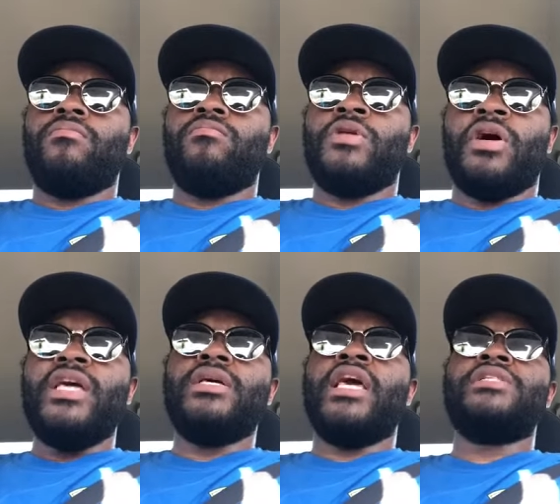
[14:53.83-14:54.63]
you know,
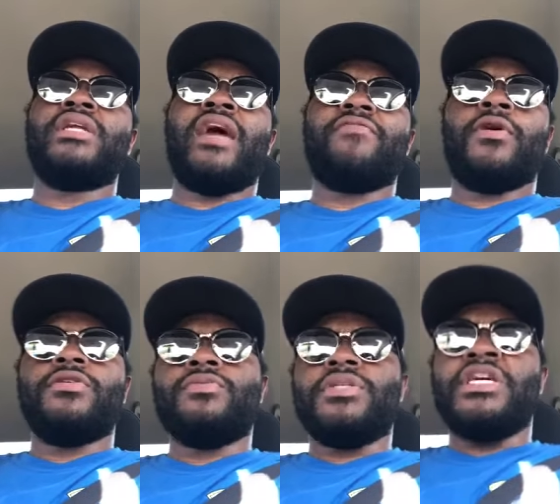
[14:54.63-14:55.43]
he, he's gonna have to go
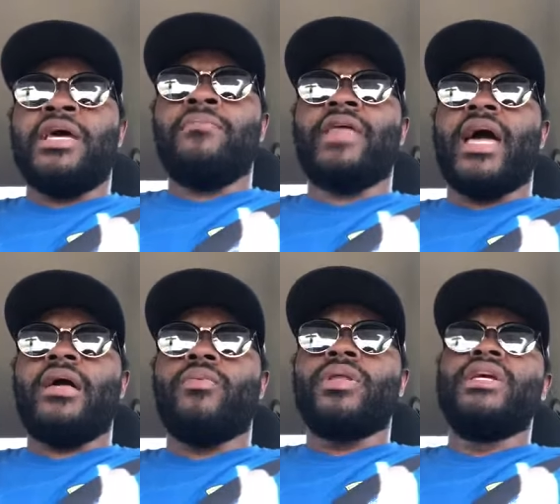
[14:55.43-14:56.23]
to a team that
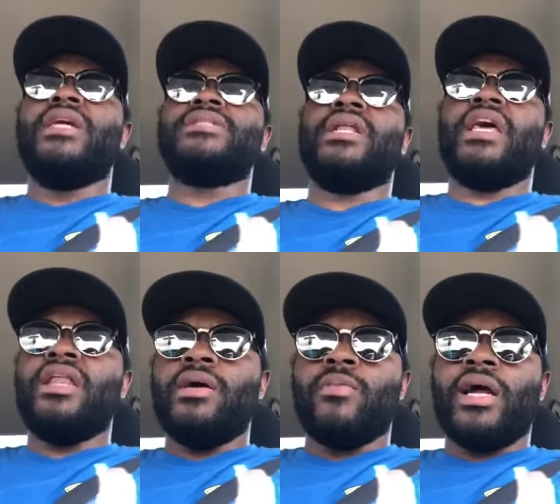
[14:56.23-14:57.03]
really doesn't need
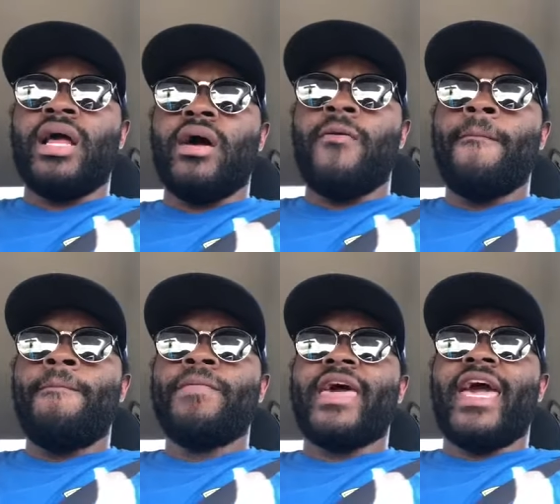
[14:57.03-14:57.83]
him right now,
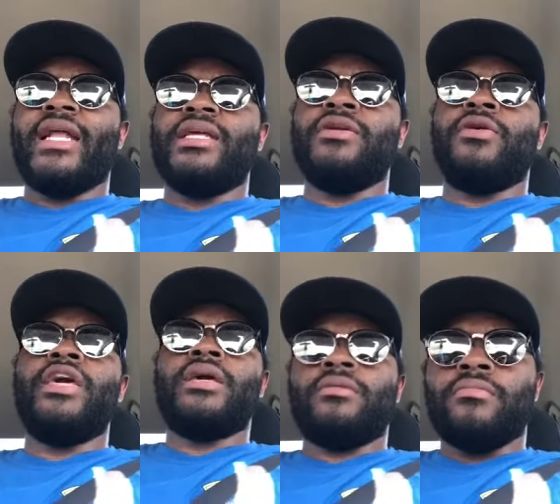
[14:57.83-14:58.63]
and you know he
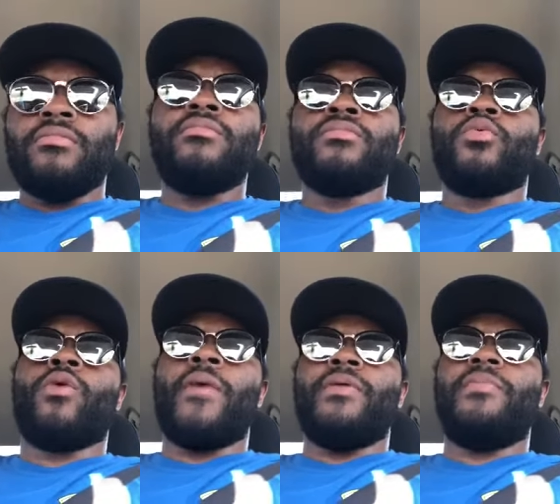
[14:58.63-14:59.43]
can
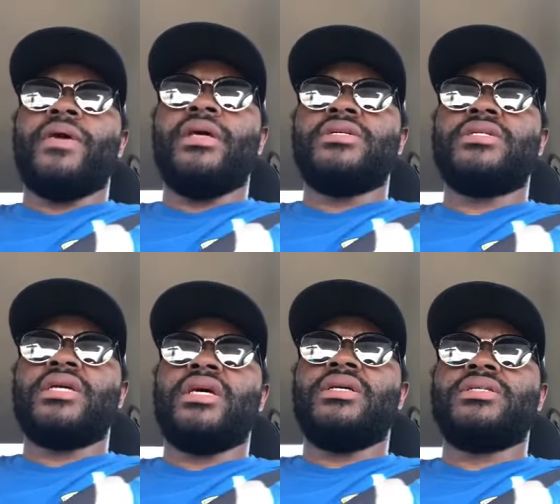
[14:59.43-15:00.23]
ramp up his
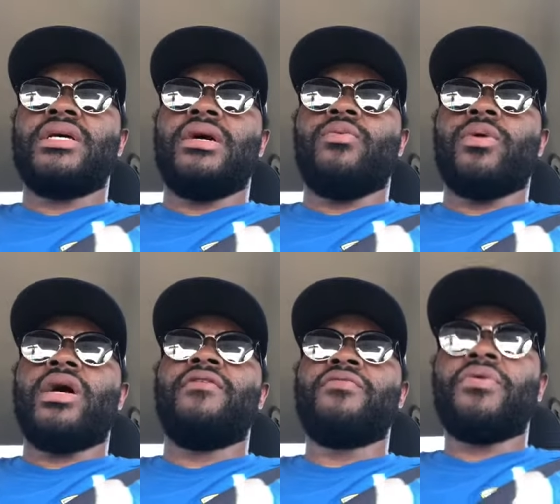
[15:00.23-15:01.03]
his uh,
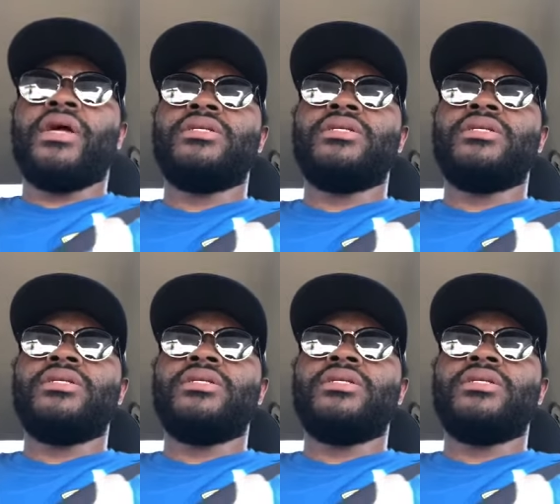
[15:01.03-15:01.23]
recovery and